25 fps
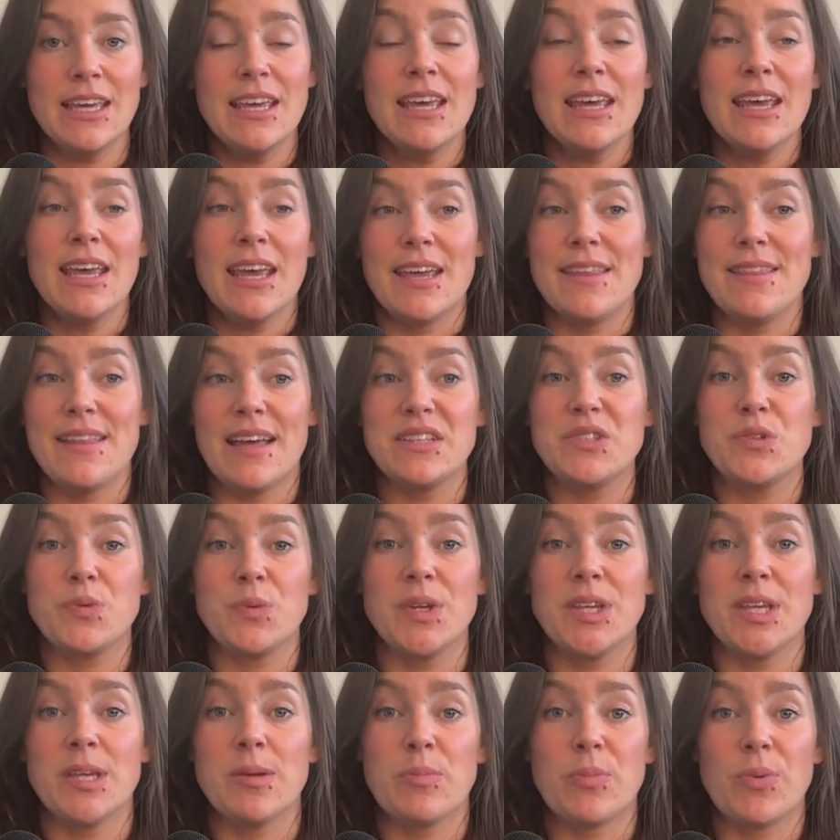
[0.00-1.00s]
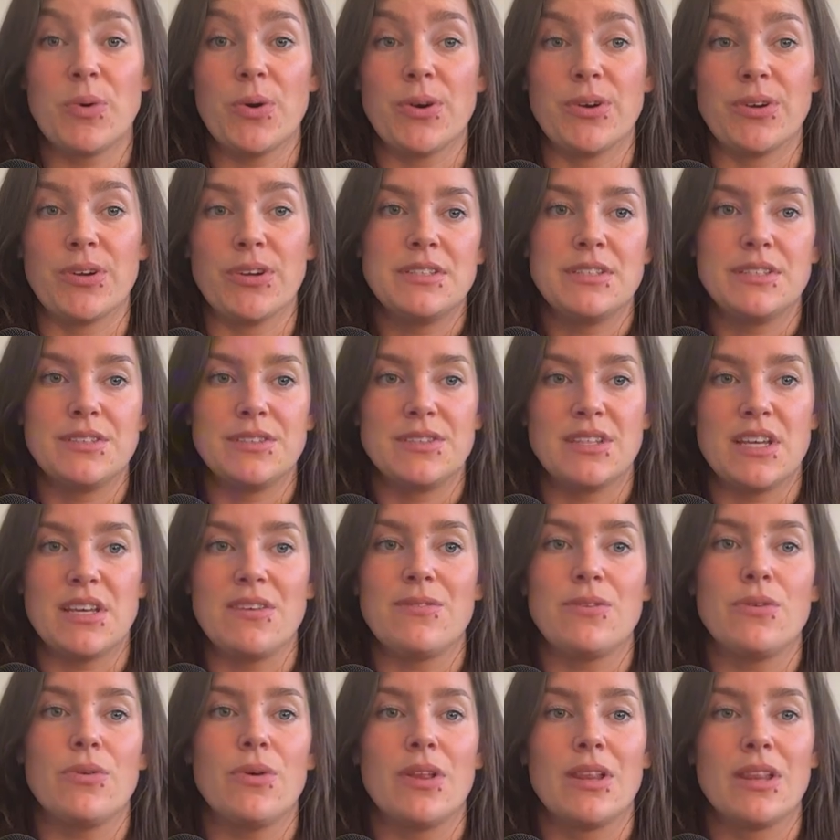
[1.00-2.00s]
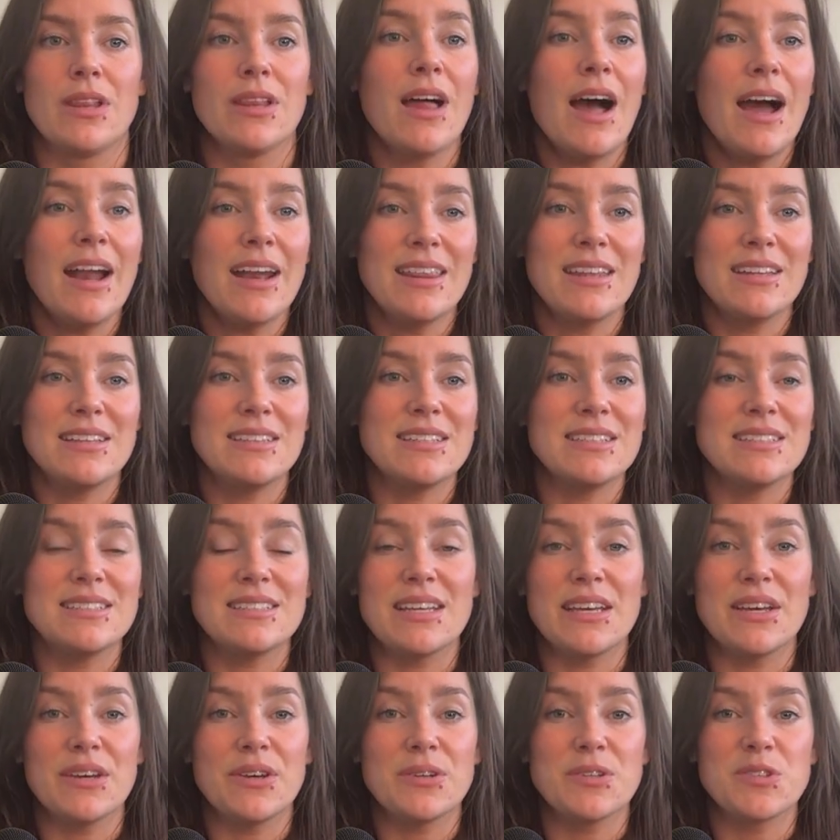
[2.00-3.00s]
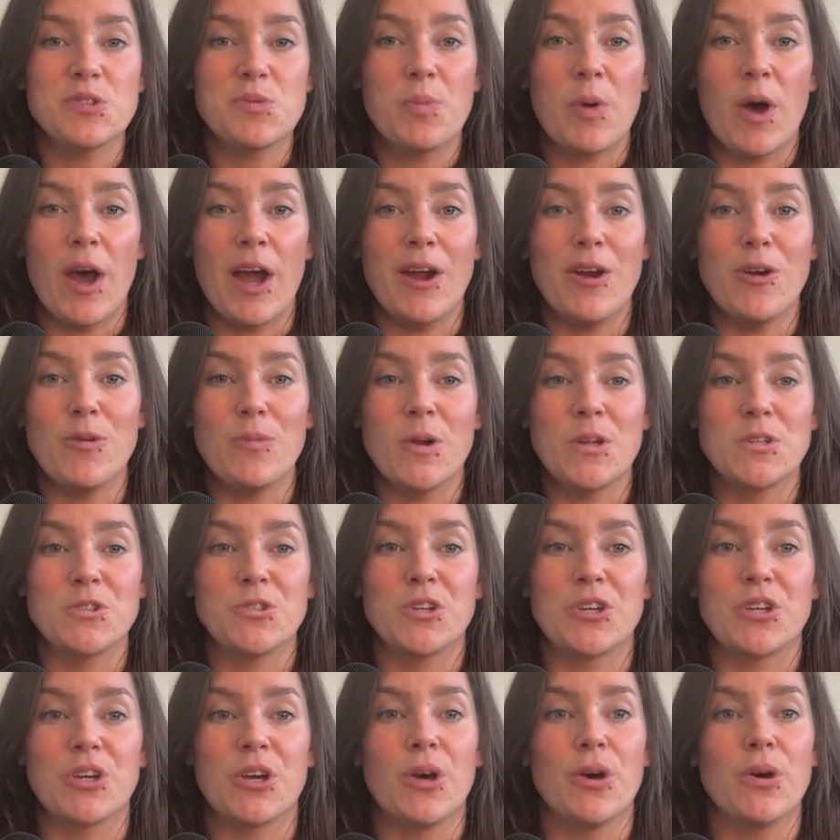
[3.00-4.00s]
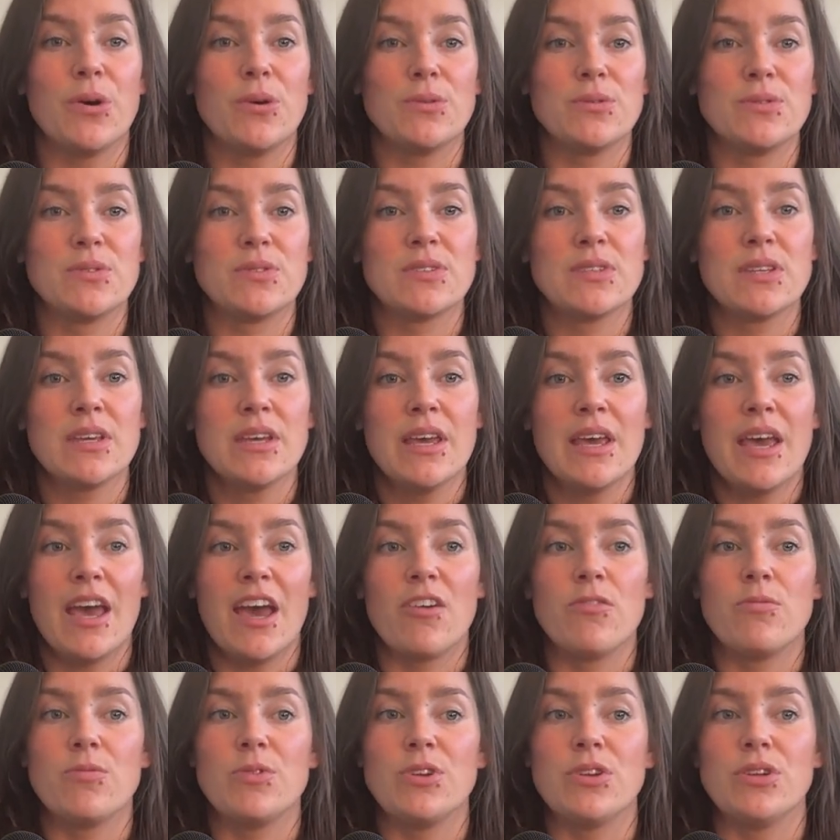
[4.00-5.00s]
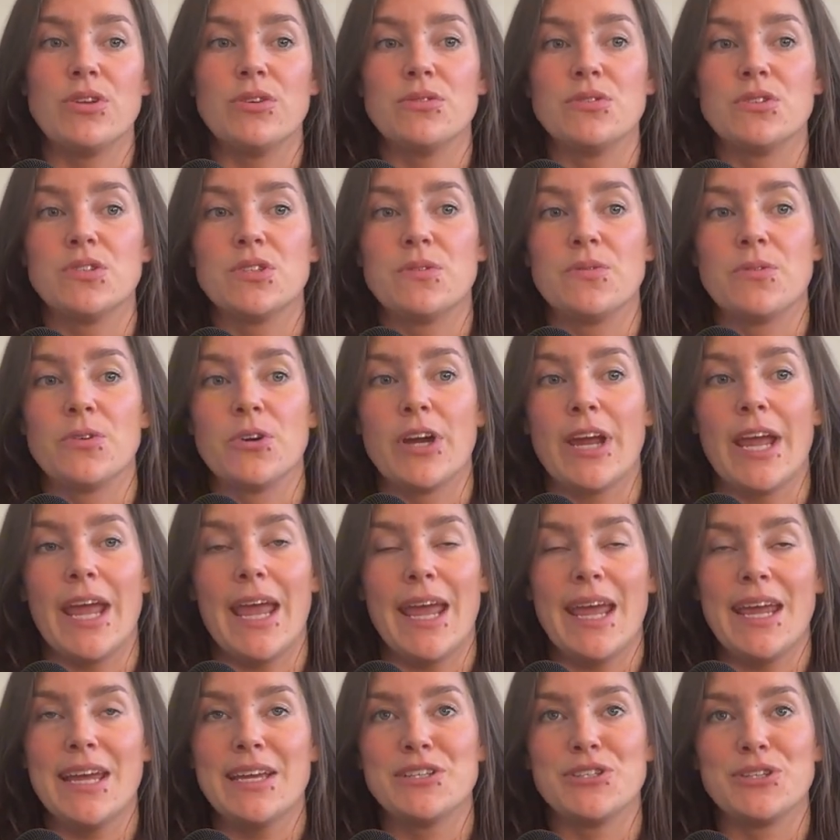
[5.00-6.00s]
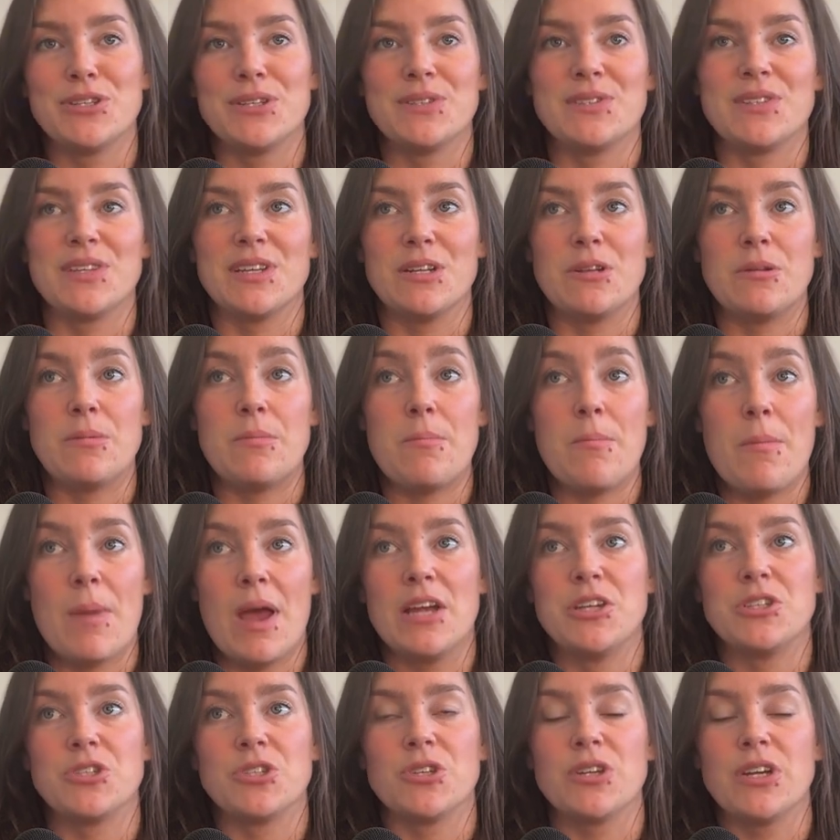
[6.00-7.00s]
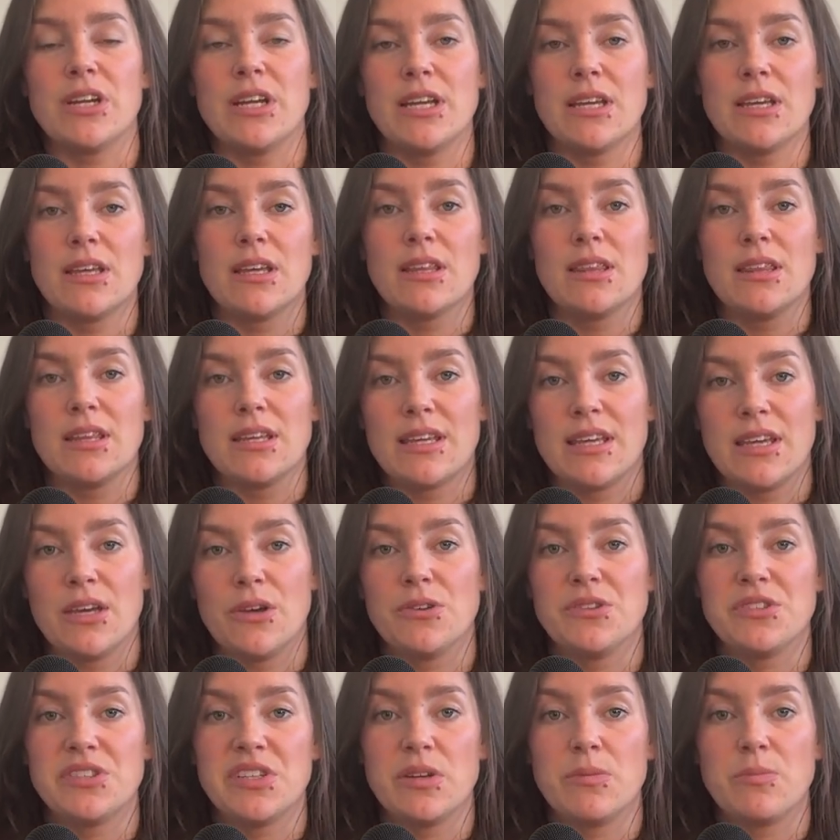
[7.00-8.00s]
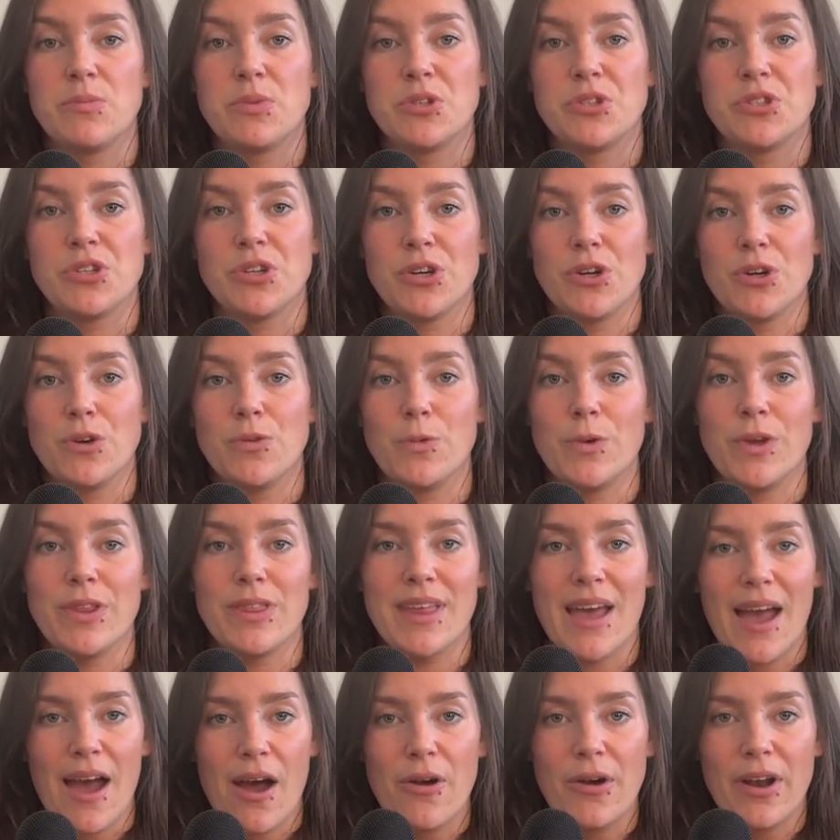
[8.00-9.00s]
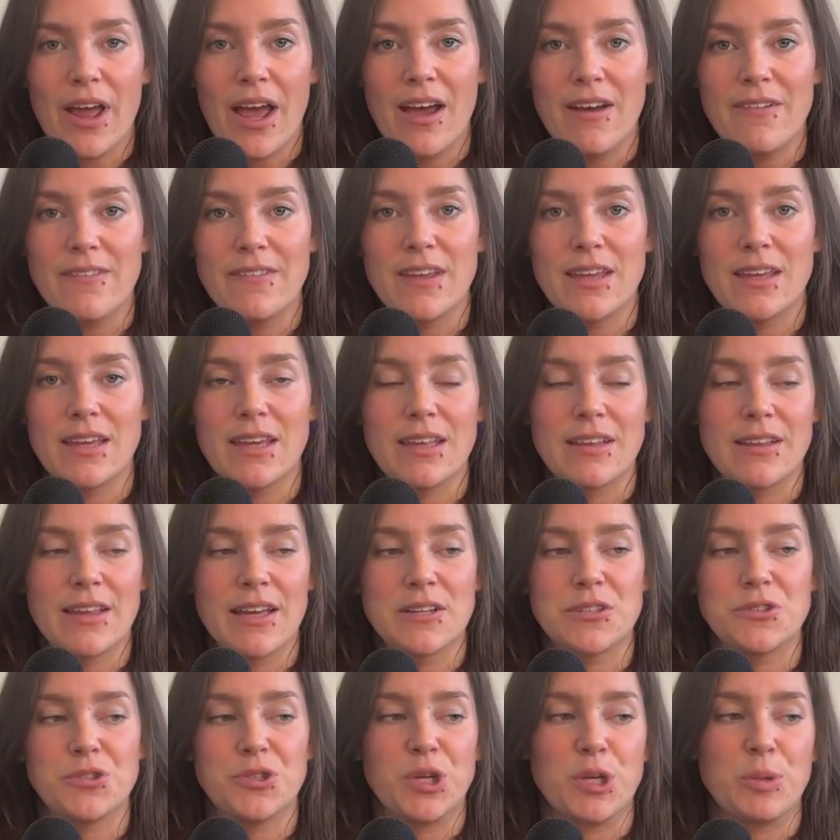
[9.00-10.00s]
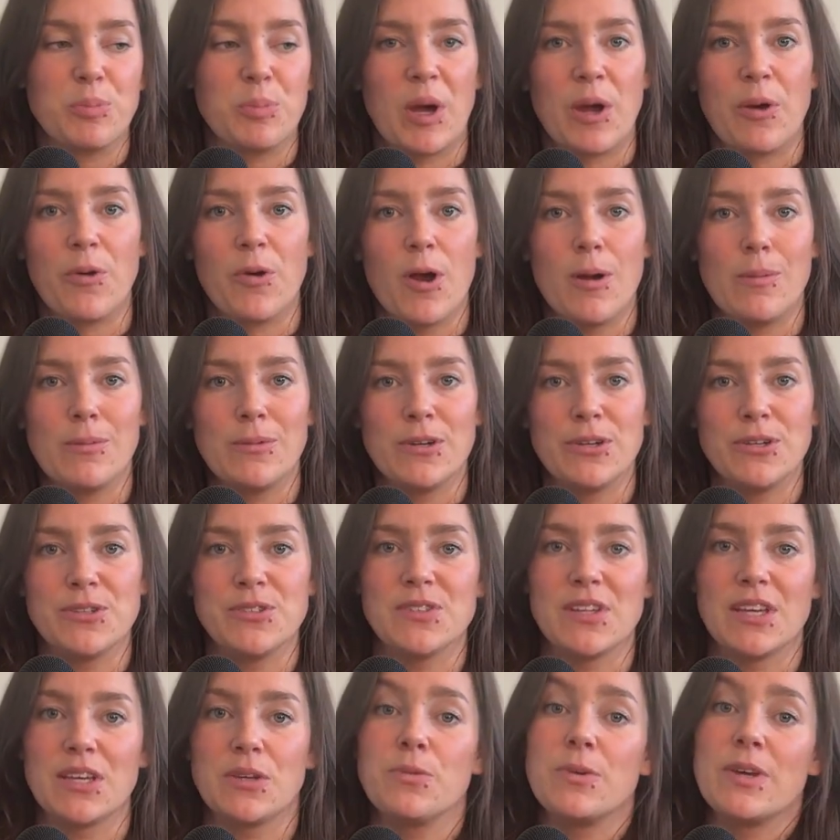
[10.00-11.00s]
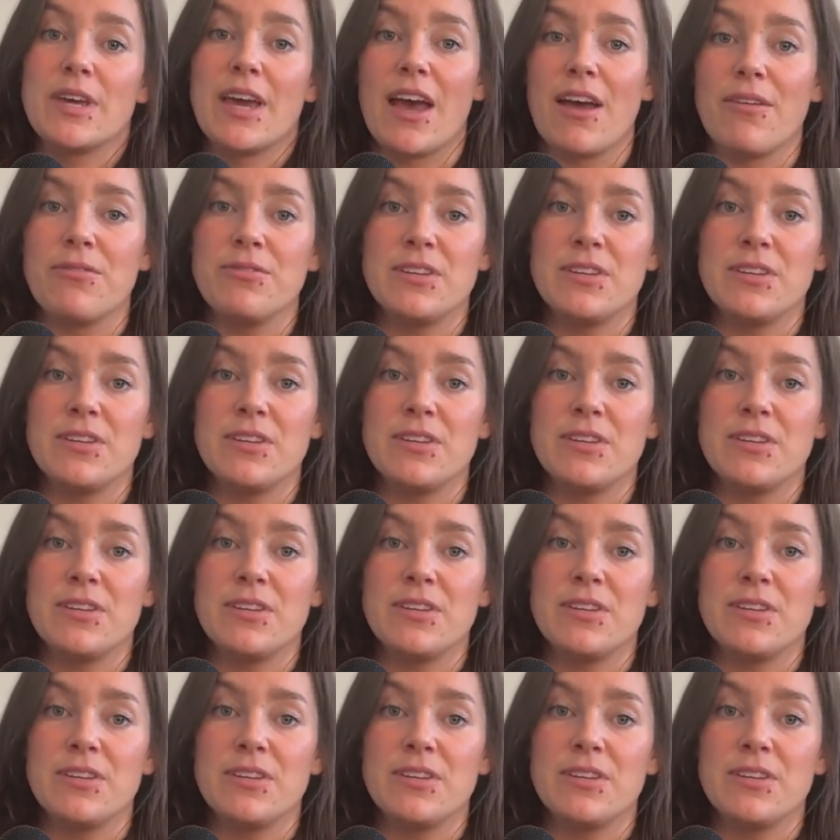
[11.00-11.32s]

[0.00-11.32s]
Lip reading: And that's really important. To save you a lot of the details, pyrometric cones have been used for ages in measuring the kiln temperature without having electric pyrometers like we have